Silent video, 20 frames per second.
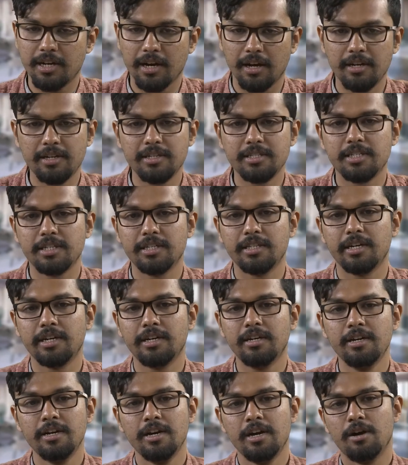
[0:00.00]
colors are
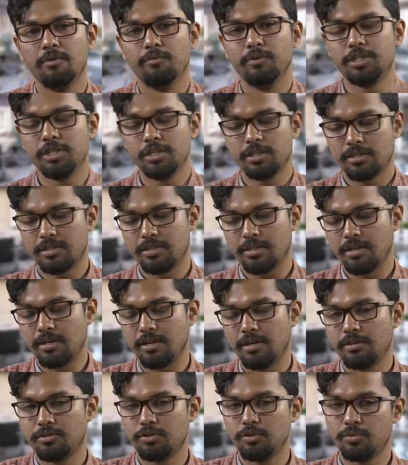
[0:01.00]
there which is
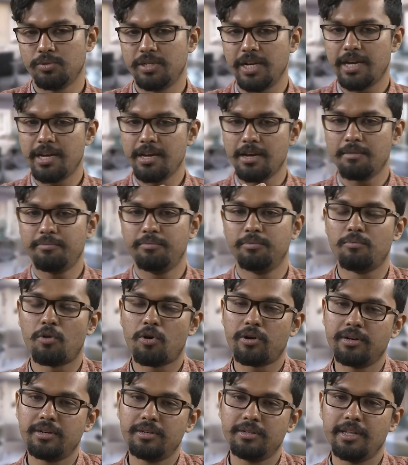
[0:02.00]
so taking up a
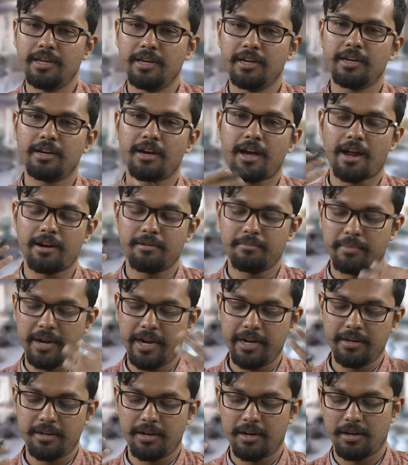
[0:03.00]
modern thing and
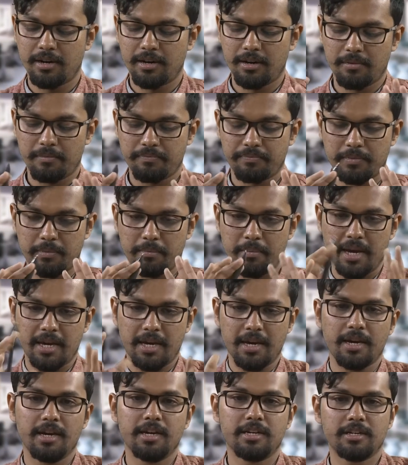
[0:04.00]
blend
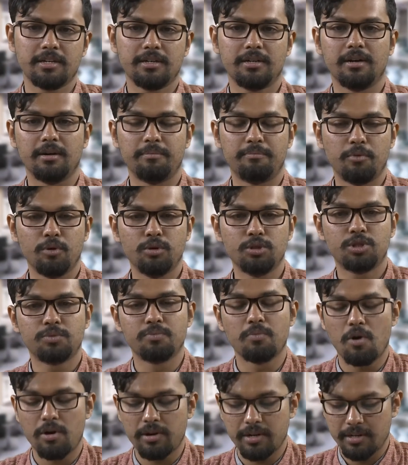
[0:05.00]
making it a, a
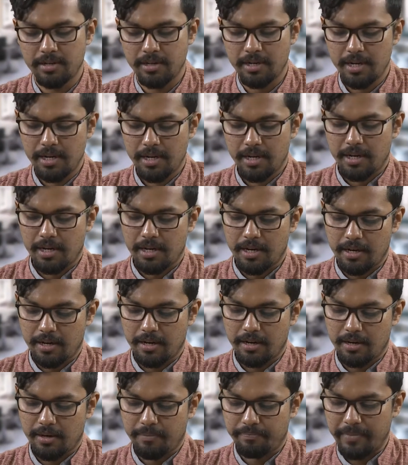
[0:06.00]
postmodern
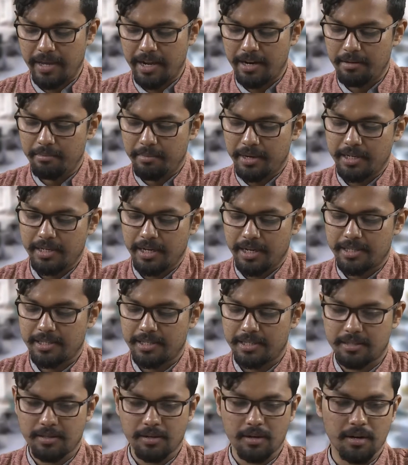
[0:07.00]
um, element
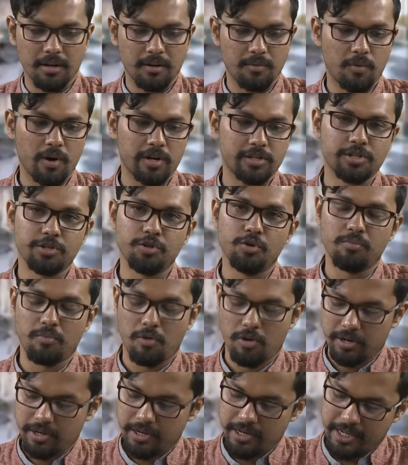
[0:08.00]
is what new
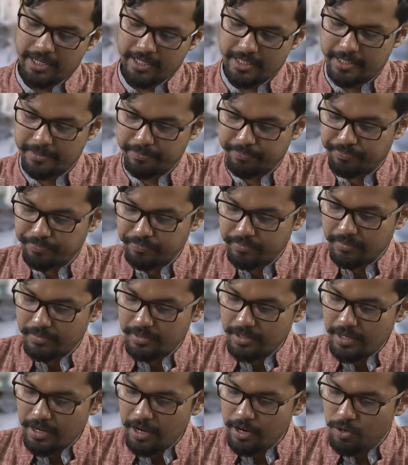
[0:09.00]
modern is
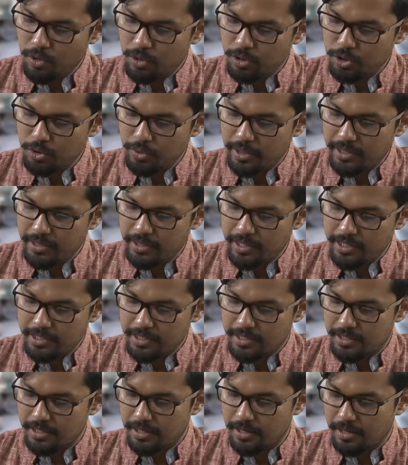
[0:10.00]
and also in
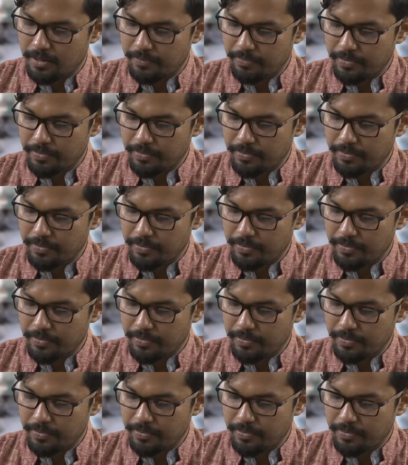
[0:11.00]
this uh,